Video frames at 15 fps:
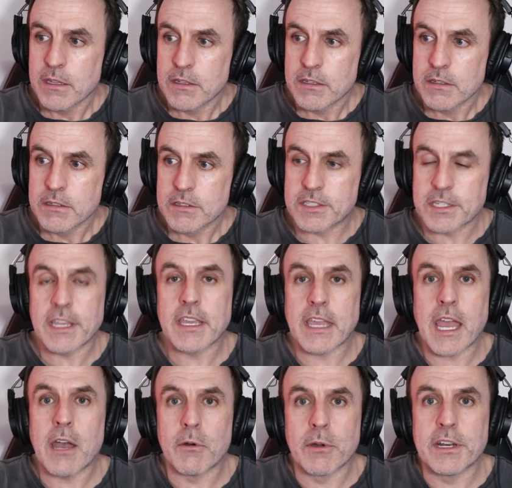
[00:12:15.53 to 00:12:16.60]
seeing
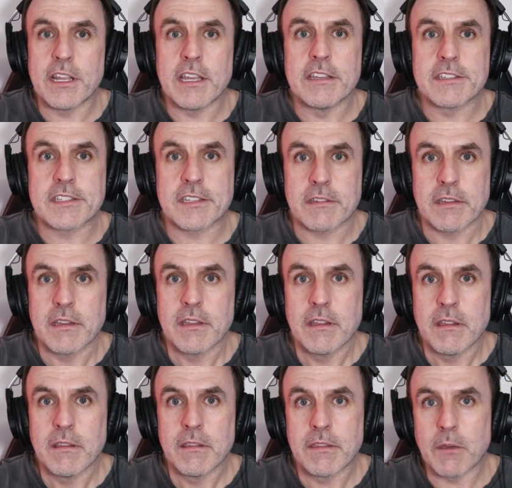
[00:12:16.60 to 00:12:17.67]
how it is
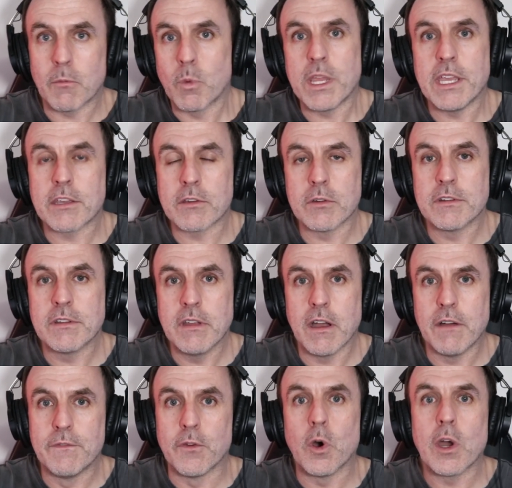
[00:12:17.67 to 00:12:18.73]
that we could
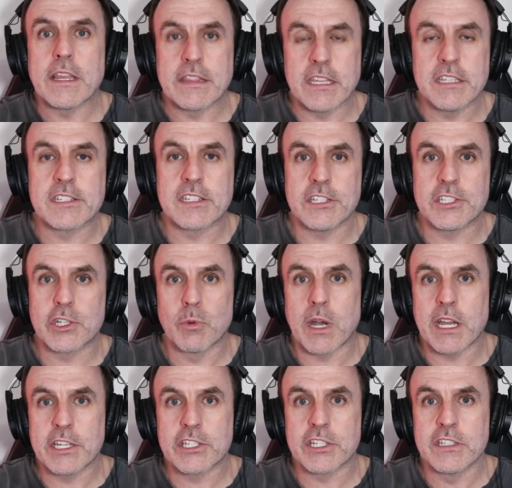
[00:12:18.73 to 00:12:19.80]
avoid these
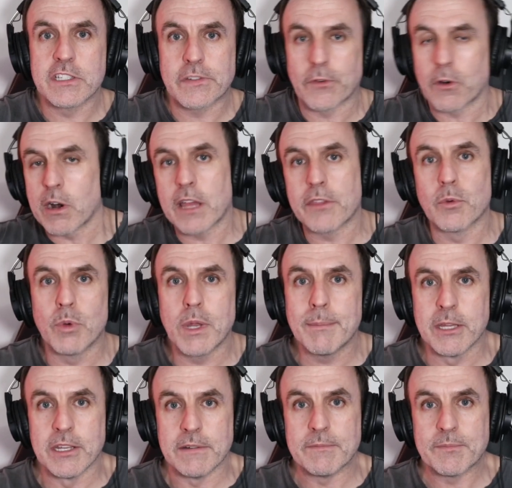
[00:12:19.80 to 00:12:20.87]
situations for other
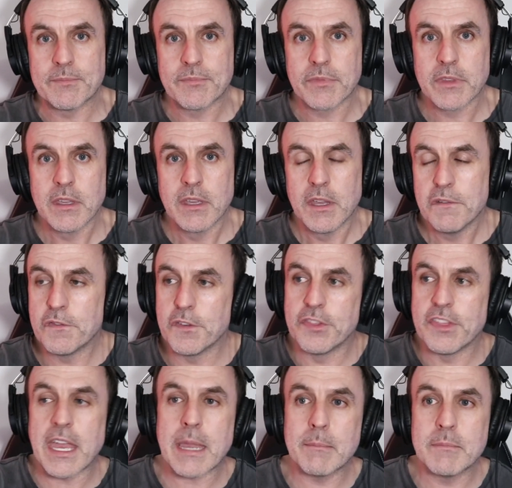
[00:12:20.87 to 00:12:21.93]
women, for
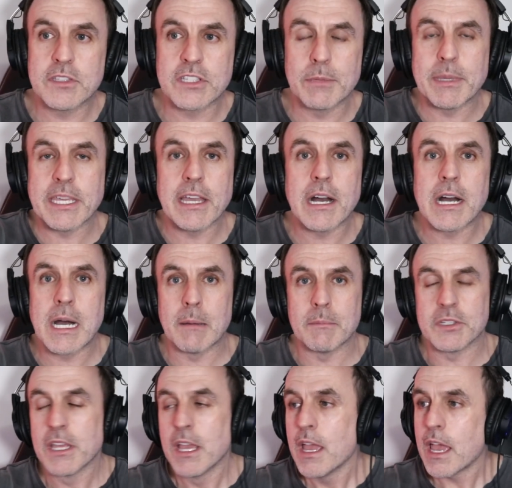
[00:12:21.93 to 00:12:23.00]
them to be armed.
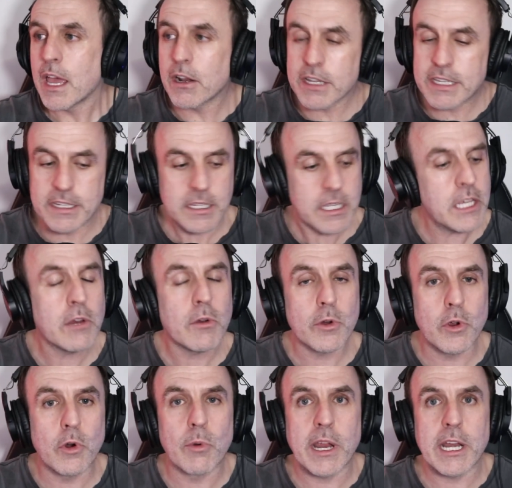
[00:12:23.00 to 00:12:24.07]
And I can hear it
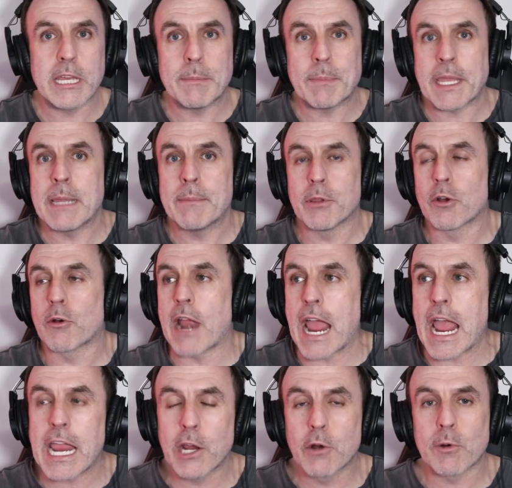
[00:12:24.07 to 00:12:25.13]
already. People are
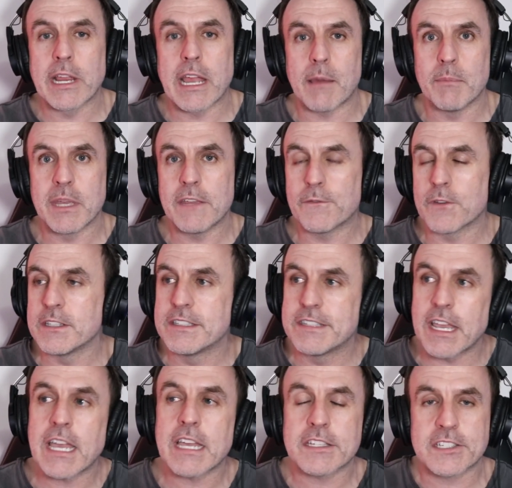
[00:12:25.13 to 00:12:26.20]
angry at me for
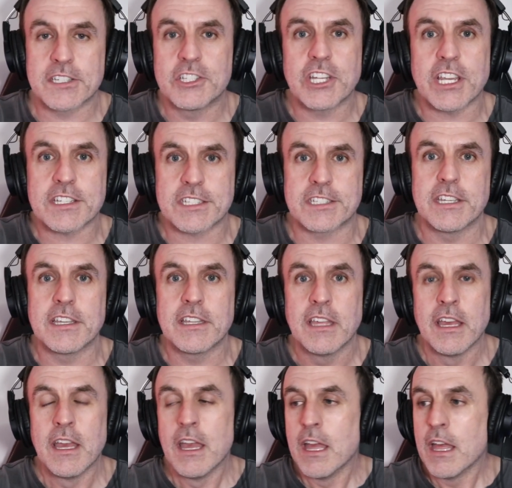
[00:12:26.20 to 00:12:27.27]
dare suggesting
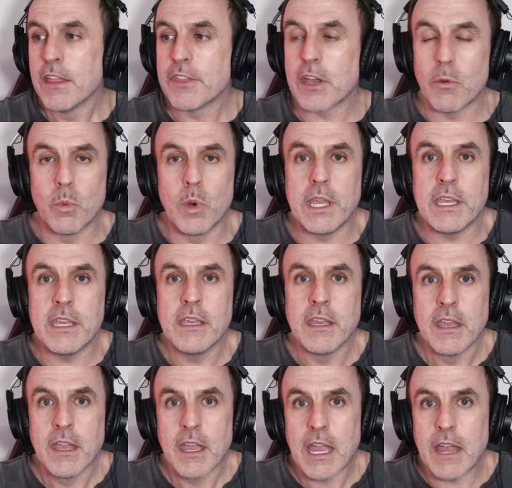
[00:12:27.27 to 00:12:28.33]
that we
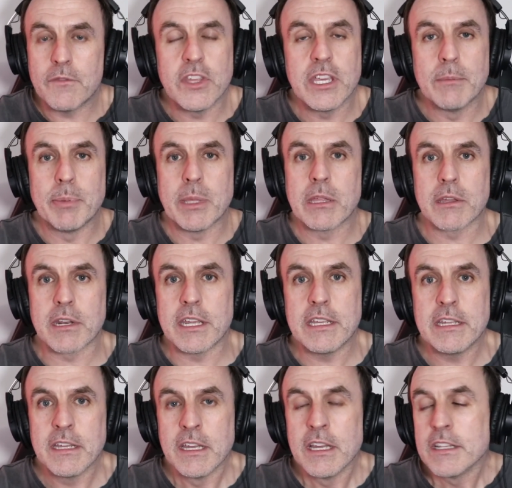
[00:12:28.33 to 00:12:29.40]
have the
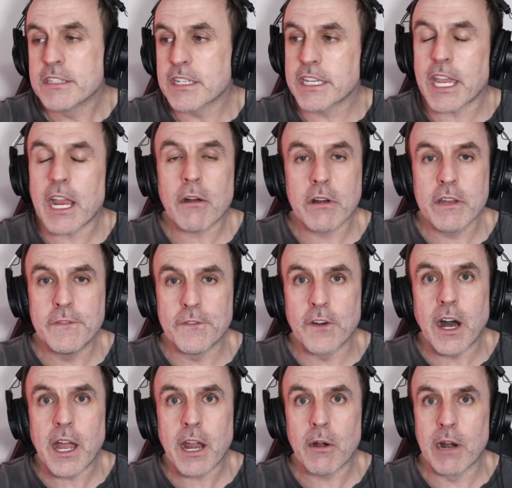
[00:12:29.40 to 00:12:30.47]
ability to carry
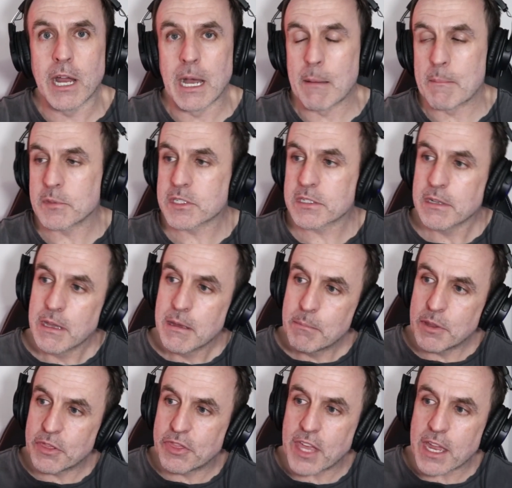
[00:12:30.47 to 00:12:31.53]
firearms.
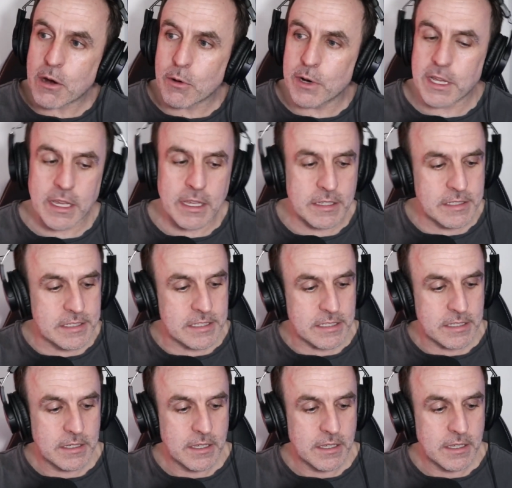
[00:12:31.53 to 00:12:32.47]
But there it is.